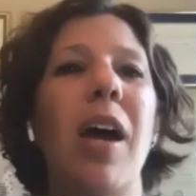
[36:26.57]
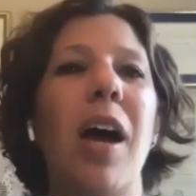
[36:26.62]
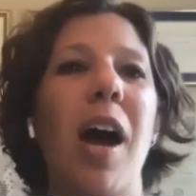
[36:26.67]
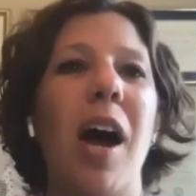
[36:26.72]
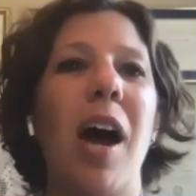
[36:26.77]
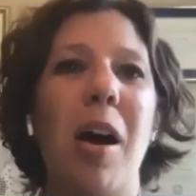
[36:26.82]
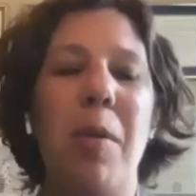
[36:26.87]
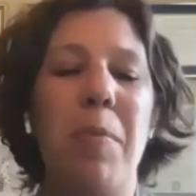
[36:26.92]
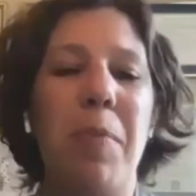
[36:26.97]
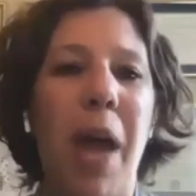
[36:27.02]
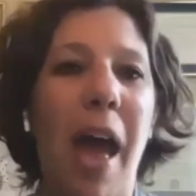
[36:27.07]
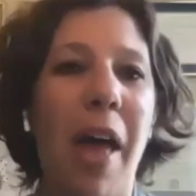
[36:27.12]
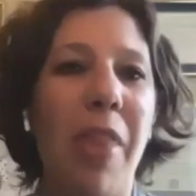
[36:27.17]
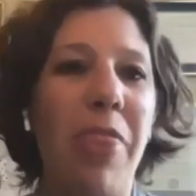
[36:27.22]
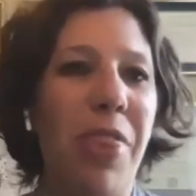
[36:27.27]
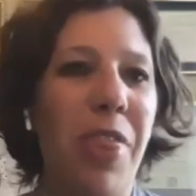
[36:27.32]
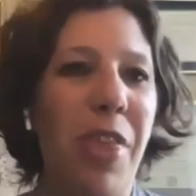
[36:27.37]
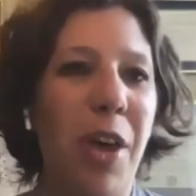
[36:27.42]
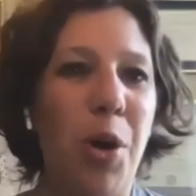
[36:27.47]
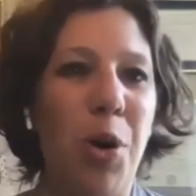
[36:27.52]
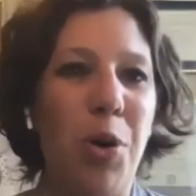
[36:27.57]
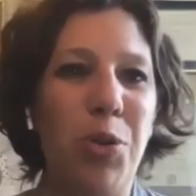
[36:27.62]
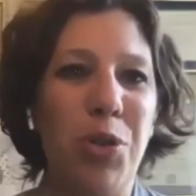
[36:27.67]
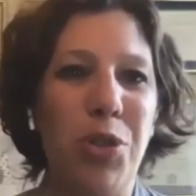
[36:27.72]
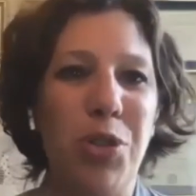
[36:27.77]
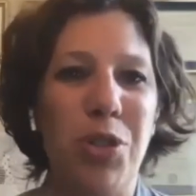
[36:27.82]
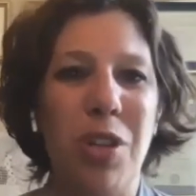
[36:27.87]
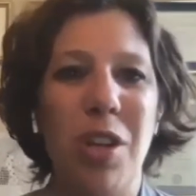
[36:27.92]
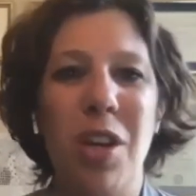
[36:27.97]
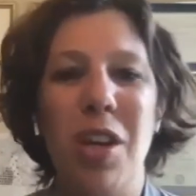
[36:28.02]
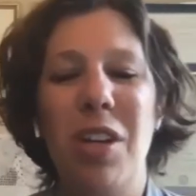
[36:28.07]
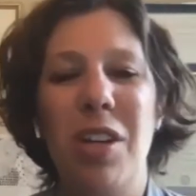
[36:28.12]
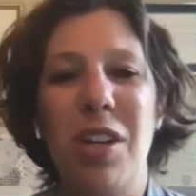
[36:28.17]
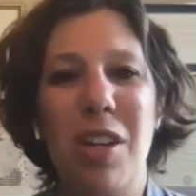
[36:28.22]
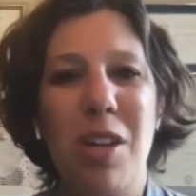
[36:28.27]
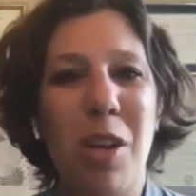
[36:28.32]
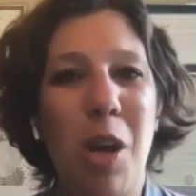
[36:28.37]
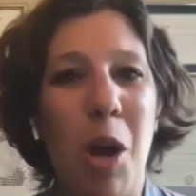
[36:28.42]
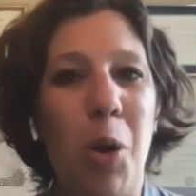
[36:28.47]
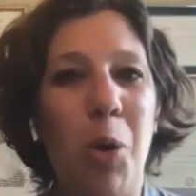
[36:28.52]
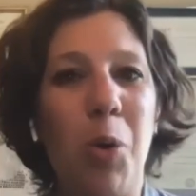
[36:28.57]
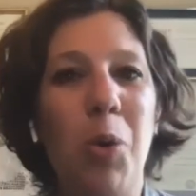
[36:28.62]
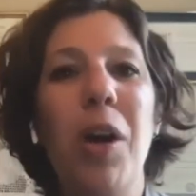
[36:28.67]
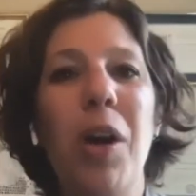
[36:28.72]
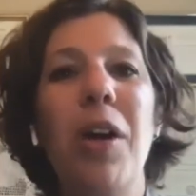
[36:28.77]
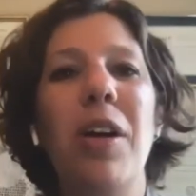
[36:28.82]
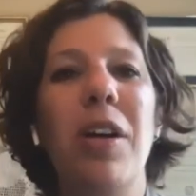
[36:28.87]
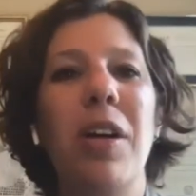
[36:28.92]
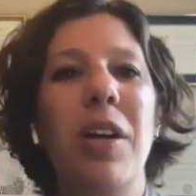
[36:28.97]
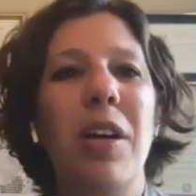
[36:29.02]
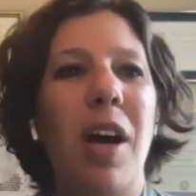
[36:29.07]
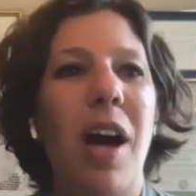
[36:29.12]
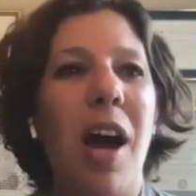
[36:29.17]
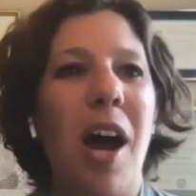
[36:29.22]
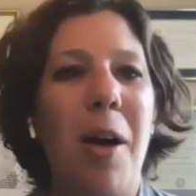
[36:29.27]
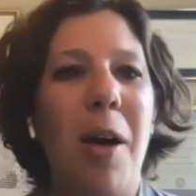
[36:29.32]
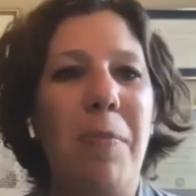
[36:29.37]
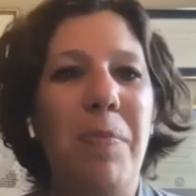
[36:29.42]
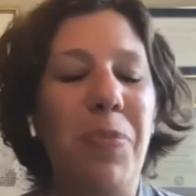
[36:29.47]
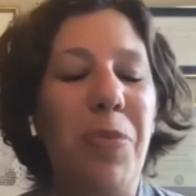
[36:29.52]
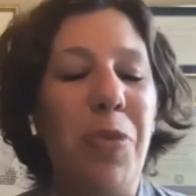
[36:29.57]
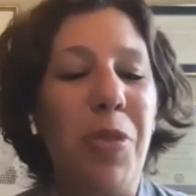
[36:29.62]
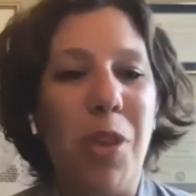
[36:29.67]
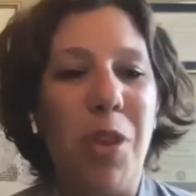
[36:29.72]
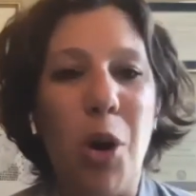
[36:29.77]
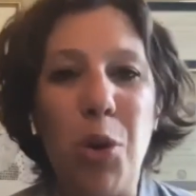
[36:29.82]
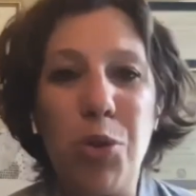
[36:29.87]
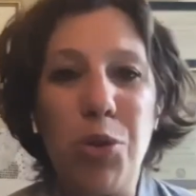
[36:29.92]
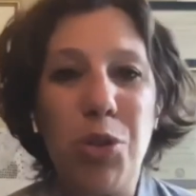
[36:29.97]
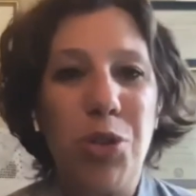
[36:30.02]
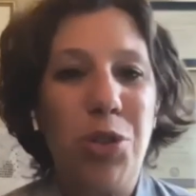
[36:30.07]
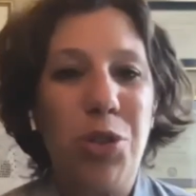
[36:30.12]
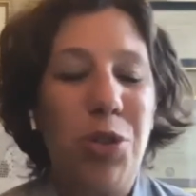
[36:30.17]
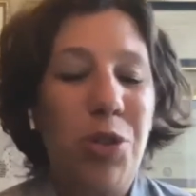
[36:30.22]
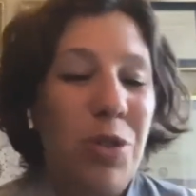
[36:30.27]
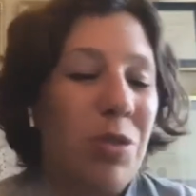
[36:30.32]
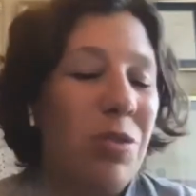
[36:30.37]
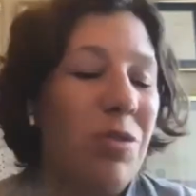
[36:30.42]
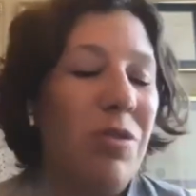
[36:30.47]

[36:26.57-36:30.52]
Um, and those, you know, um, those